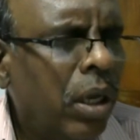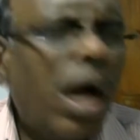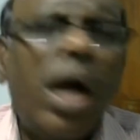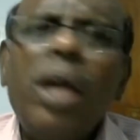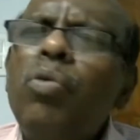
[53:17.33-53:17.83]

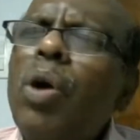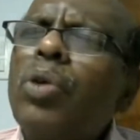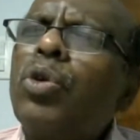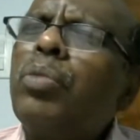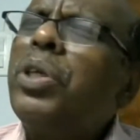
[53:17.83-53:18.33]
I
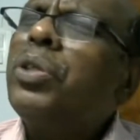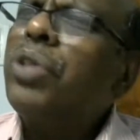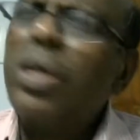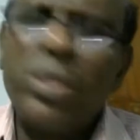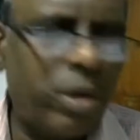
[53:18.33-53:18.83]
want to be
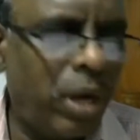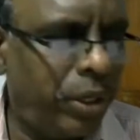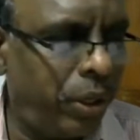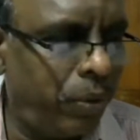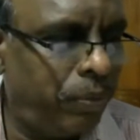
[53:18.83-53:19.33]
just
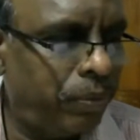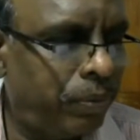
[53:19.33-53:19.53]
like you.